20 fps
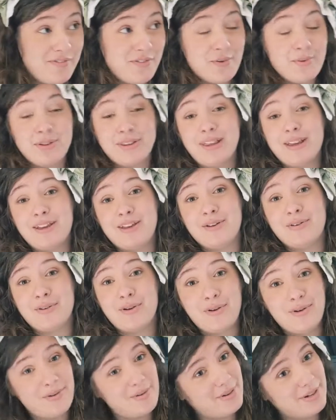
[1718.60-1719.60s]
if you would like
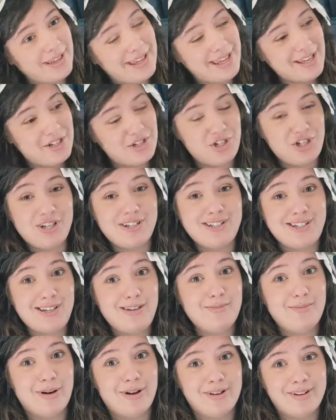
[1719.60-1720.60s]
your own kitschy
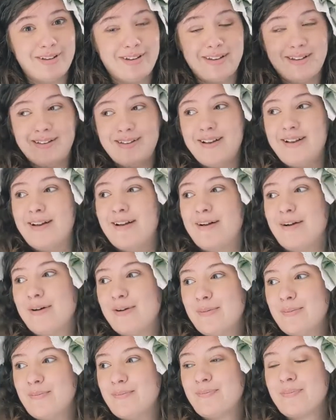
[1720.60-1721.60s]
tea bonnet,
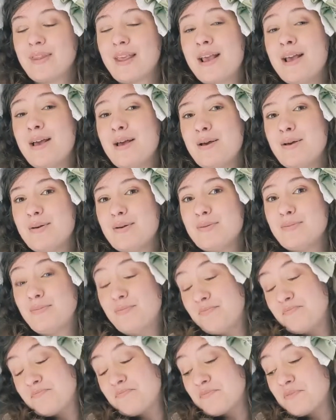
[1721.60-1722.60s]

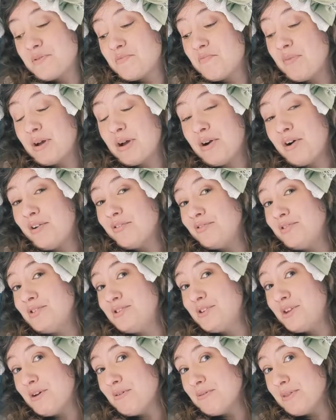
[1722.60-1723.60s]
my
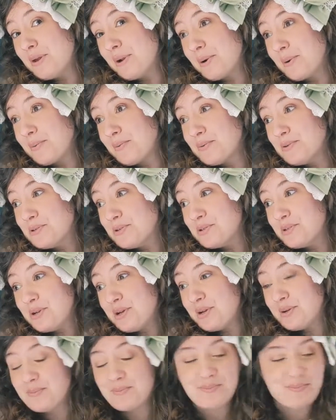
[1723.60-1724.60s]
coffee's down there, just
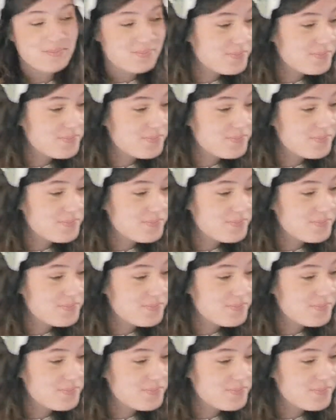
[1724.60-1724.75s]
saying.